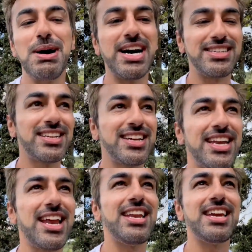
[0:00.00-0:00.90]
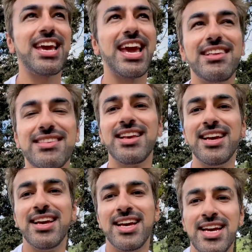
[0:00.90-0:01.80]
But in any case,
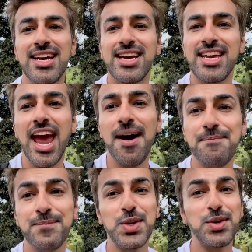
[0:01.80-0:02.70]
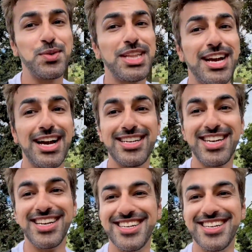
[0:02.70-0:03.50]
yeah, do it with a guide.